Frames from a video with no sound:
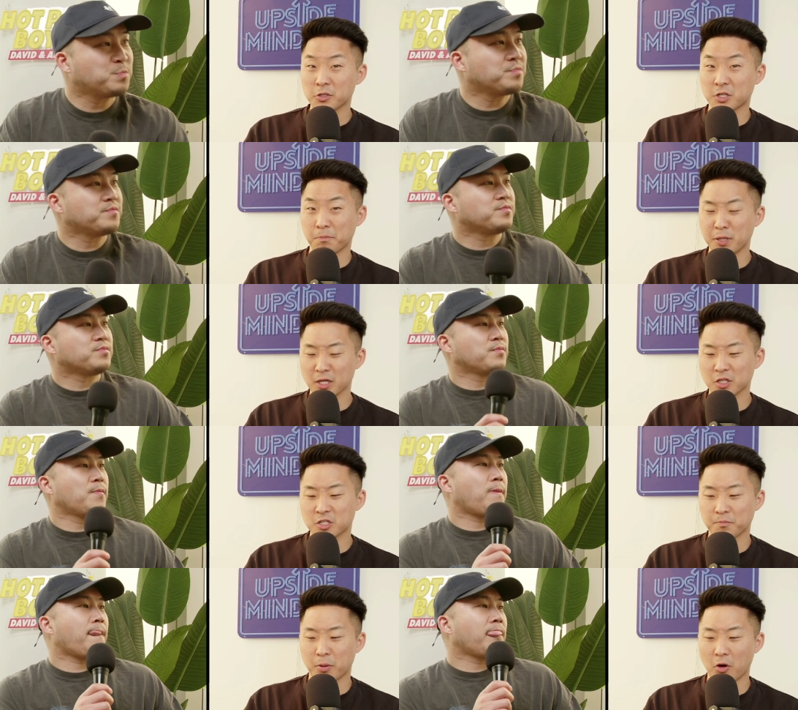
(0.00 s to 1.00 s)
Speaker 1: to pick
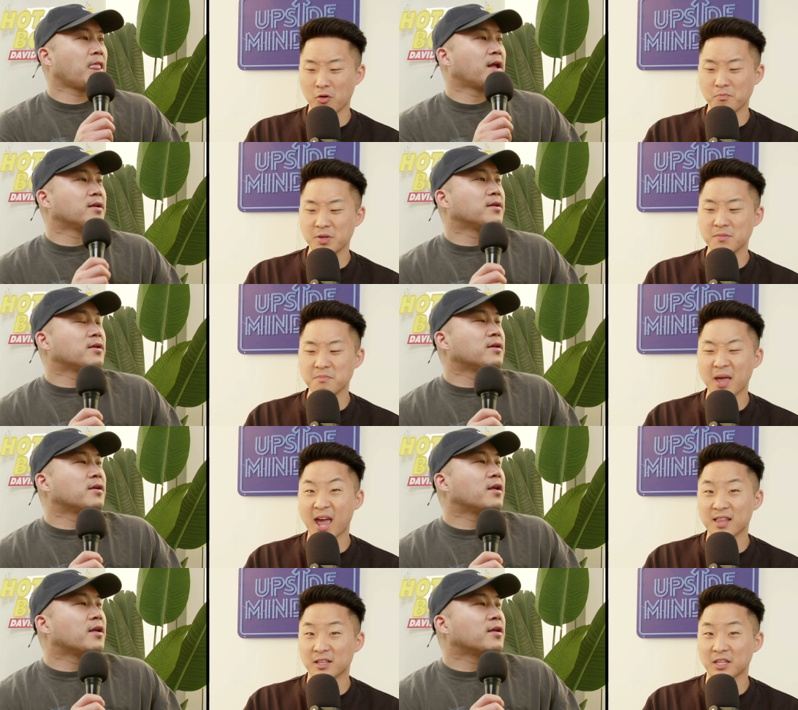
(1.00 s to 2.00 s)
this apart and be
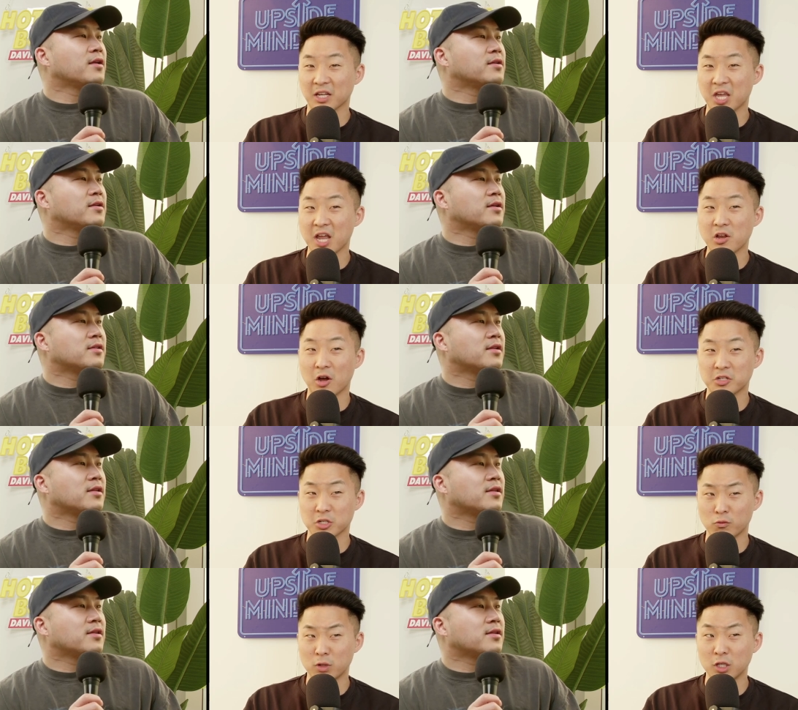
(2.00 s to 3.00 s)
mad that the Ken doll
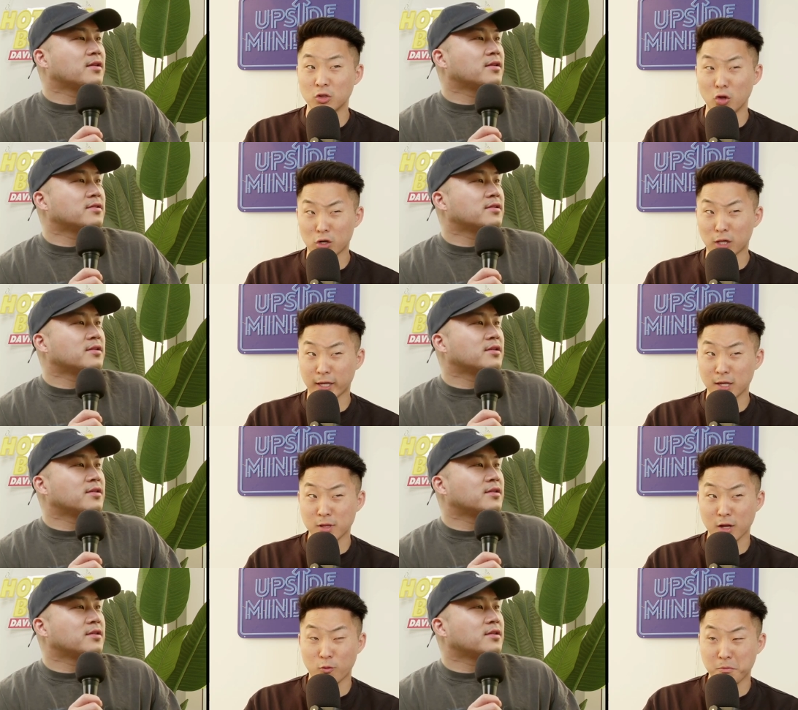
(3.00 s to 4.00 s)
doesn't really look like him
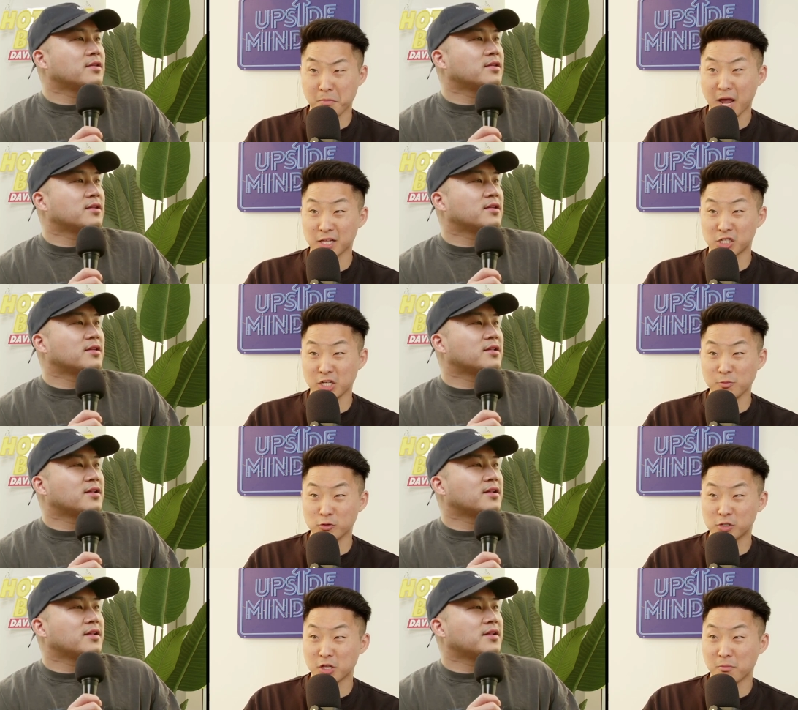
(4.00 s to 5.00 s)
and that we're mad
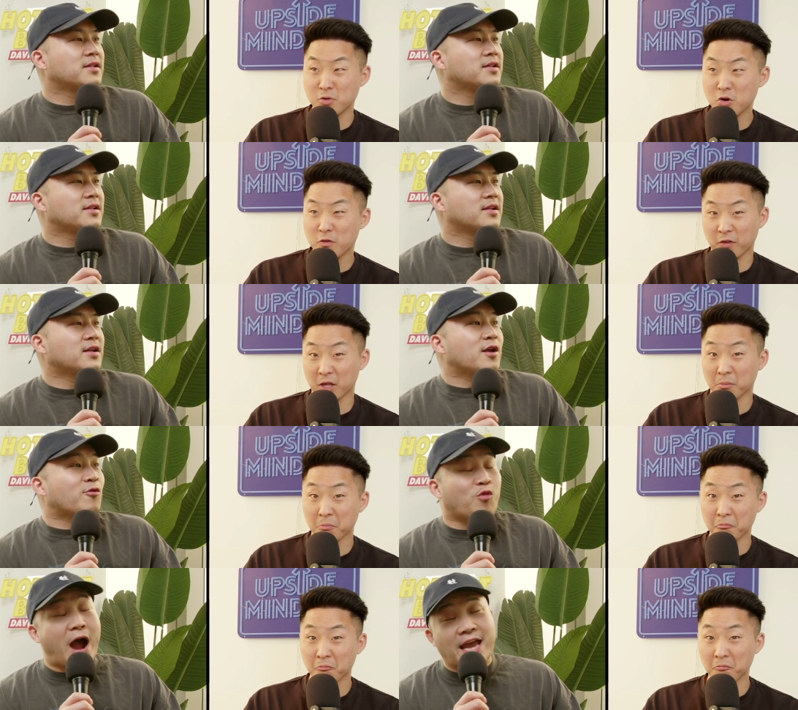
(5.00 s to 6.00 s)
Simu's in the movie?
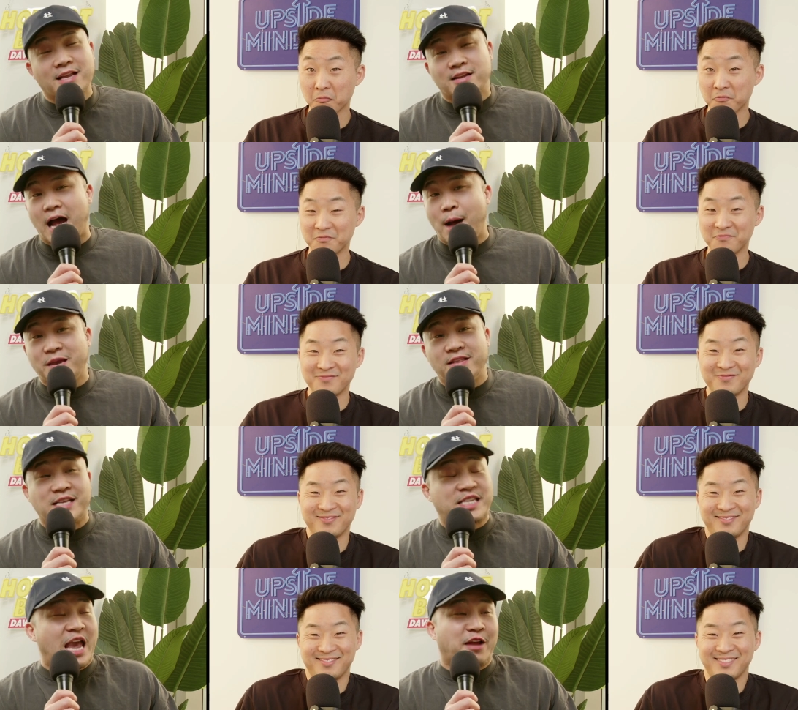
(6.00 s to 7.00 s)
Speaker 2: Right. I mean,
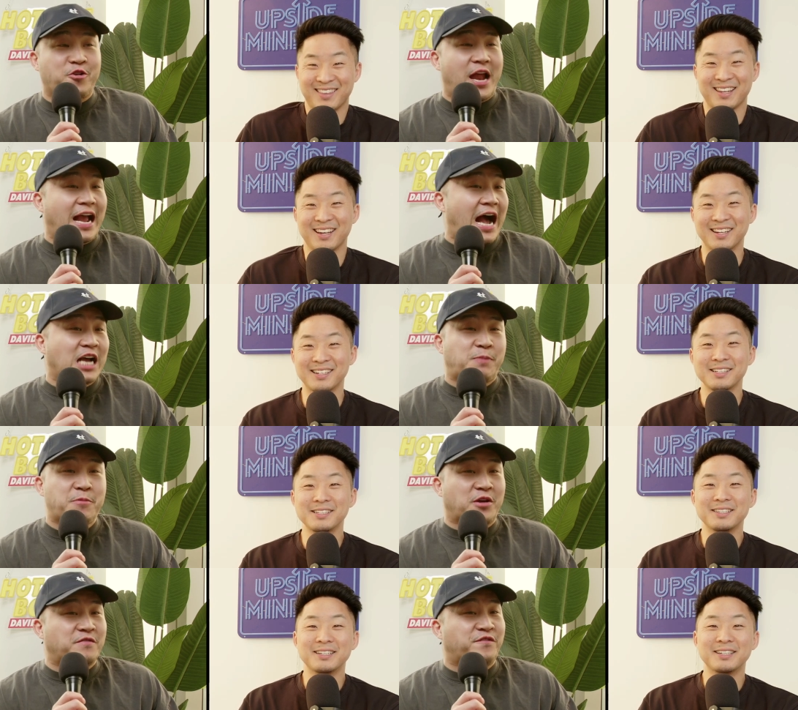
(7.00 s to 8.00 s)
it's the internet, guys.
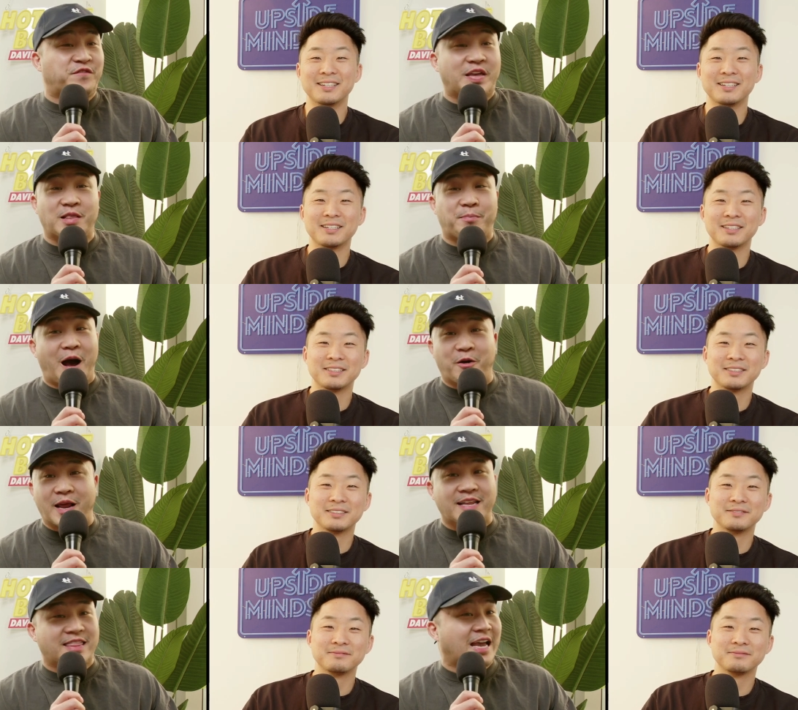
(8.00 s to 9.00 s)
People can feel about
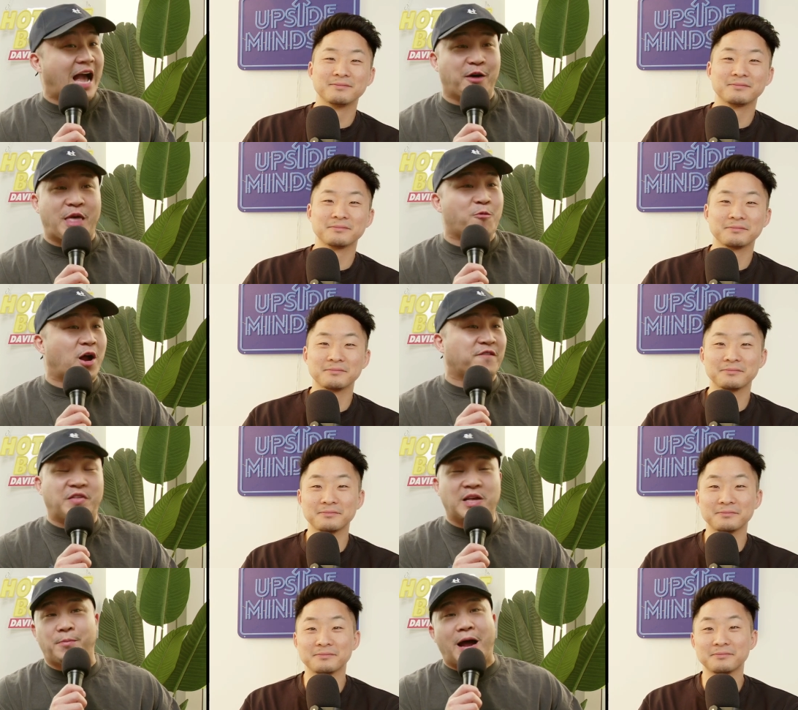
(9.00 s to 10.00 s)
anything how they want to
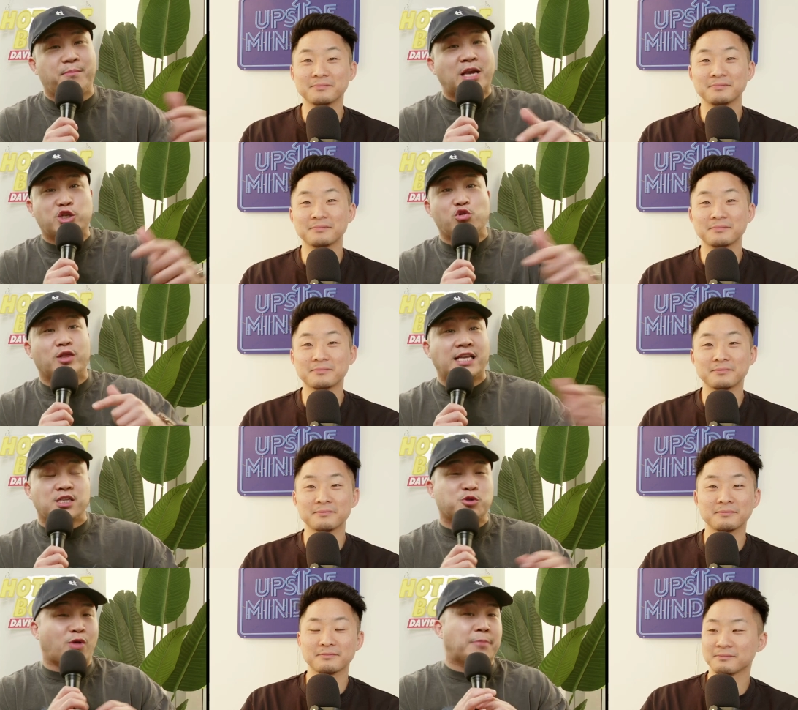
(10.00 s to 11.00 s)
feel about it. Make sure you like,
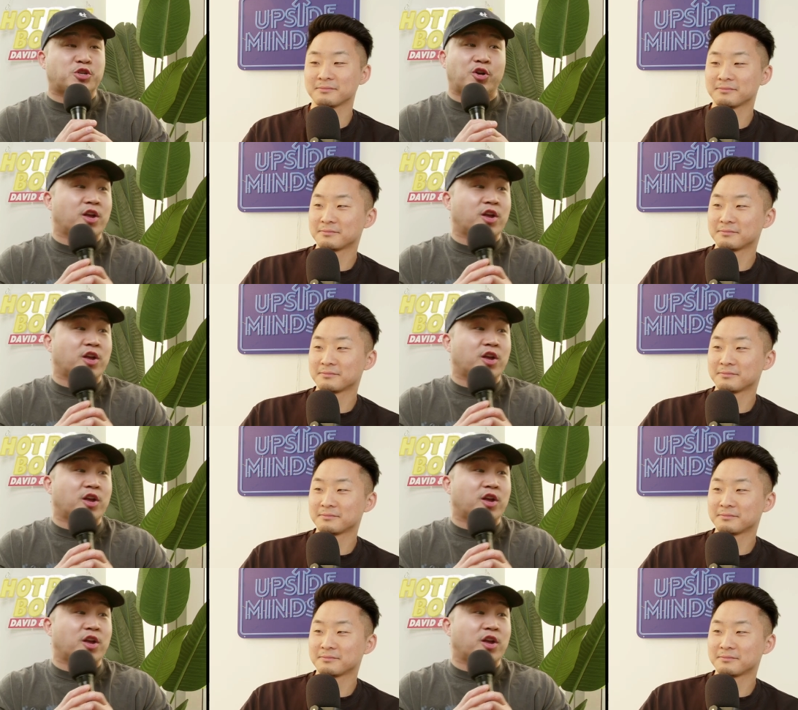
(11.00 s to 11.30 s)
subscribe, turn on your